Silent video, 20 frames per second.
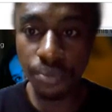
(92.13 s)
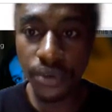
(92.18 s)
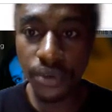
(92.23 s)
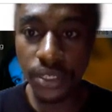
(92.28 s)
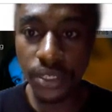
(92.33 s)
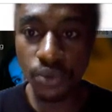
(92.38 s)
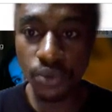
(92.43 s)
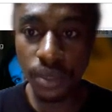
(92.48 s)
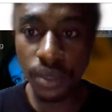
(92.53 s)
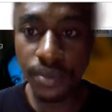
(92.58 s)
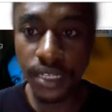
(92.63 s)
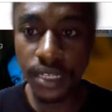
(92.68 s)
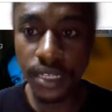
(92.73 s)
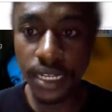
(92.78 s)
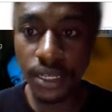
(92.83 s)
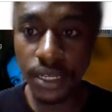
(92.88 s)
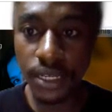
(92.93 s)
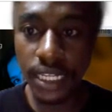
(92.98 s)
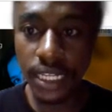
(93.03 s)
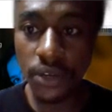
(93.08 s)
website
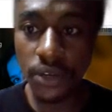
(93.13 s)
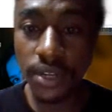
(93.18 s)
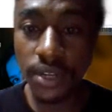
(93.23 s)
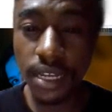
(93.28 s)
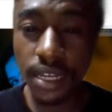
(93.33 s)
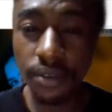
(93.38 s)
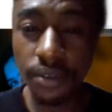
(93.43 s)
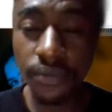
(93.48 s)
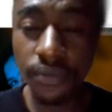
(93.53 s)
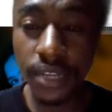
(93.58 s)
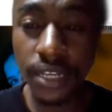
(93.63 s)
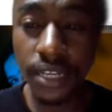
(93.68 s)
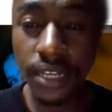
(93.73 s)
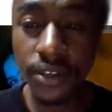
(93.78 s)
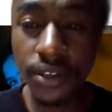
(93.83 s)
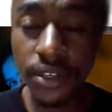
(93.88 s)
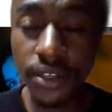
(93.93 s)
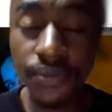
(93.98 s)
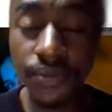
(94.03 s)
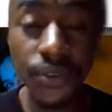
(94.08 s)
in only a
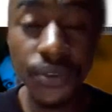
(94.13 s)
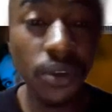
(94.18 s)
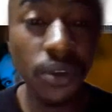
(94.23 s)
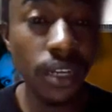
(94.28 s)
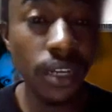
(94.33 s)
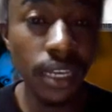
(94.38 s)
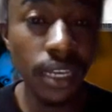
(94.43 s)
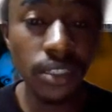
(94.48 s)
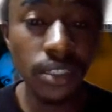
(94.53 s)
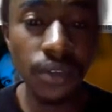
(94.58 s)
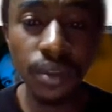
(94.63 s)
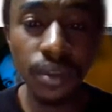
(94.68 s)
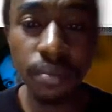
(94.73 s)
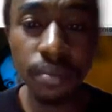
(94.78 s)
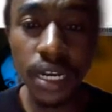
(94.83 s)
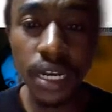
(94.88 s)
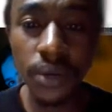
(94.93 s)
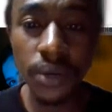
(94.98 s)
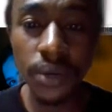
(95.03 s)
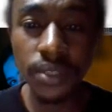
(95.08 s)
few clicks of the
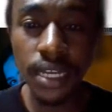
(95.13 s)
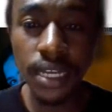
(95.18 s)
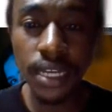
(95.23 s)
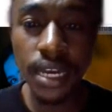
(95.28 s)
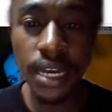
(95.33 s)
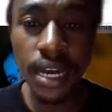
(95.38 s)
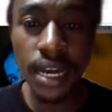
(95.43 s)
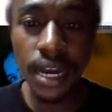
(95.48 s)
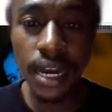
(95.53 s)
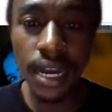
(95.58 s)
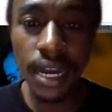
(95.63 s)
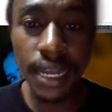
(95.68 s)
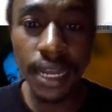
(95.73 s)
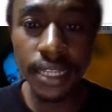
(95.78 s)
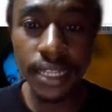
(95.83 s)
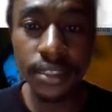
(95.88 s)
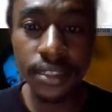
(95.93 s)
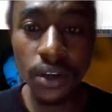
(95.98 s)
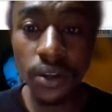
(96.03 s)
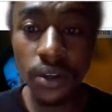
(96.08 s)
mouse, hides
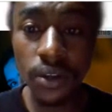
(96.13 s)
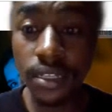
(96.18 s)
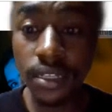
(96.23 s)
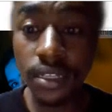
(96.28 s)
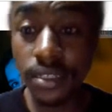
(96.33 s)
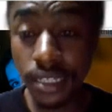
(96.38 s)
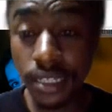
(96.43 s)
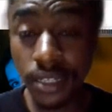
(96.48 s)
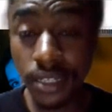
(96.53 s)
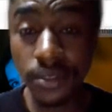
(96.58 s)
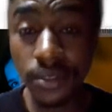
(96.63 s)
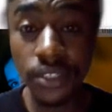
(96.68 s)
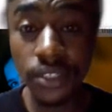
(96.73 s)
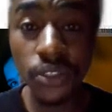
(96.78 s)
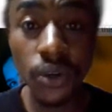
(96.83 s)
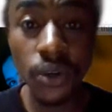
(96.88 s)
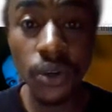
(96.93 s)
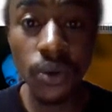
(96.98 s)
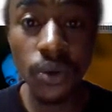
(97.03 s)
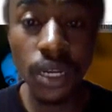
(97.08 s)
all the signals that you
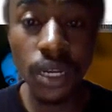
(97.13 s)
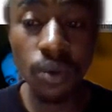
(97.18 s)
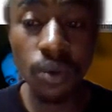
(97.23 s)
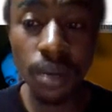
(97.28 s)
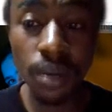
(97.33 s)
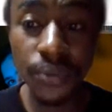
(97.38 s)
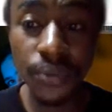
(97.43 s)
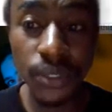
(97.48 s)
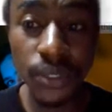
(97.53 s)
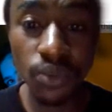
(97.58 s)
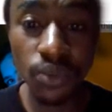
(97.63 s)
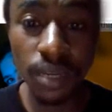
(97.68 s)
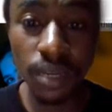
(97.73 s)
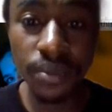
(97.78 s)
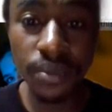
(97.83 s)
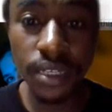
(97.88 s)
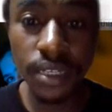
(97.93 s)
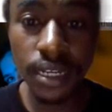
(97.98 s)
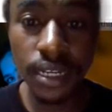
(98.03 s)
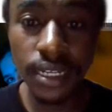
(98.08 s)
own a WordPress
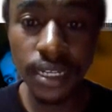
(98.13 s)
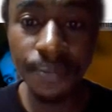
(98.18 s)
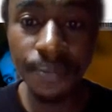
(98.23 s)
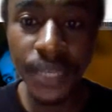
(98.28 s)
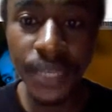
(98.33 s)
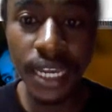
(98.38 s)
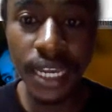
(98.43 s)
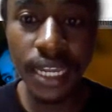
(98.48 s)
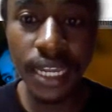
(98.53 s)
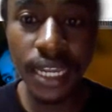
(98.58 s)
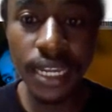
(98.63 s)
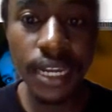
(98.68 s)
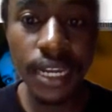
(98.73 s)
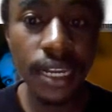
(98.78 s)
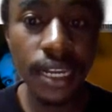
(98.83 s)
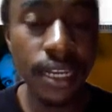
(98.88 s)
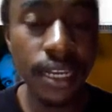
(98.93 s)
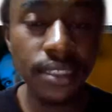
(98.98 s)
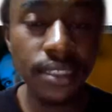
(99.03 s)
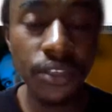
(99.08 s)
website. In a click,
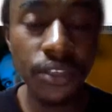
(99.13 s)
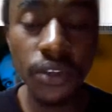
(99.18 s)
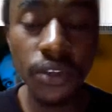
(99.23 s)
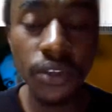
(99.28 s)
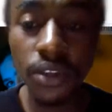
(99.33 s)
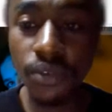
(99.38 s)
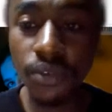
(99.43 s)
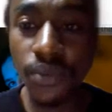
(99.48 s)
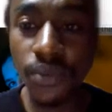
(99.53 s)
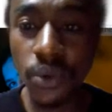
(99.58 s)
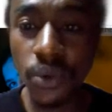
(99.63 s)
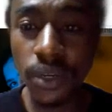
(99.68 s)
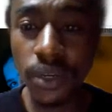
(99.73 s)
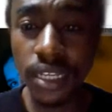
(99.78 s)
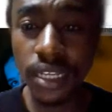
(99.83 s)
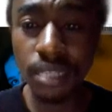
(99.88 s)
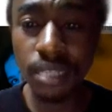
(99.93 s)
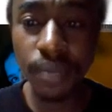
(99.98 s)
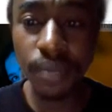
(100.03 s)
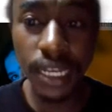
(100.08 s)
secure your folders,
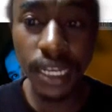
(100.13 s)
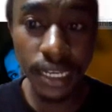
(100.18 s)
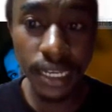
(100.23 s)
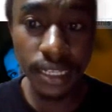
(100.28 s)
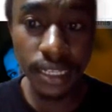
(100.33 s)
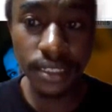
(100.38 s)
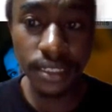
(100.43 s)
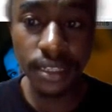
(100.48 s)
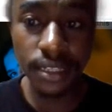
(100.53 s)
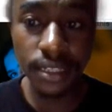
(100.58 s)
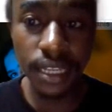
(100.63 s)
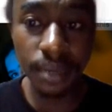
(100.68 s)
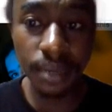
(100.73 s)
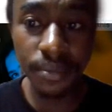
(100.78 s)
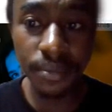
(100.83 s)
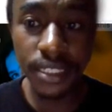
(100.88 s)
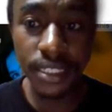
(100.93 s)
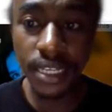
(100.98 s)
plugins, themes,